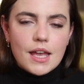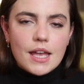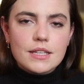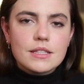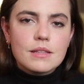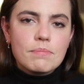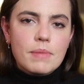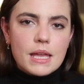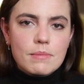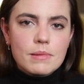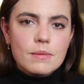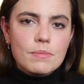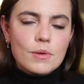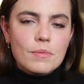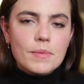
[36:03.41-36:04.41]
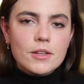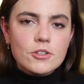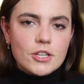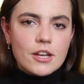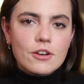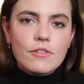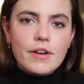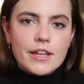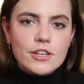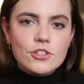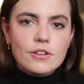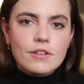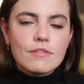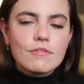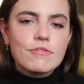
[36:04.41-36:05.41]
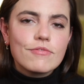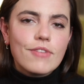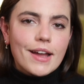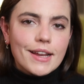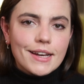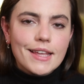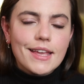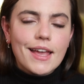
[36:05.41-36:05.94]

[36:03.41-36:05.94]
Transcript: as the baby boomer generation finally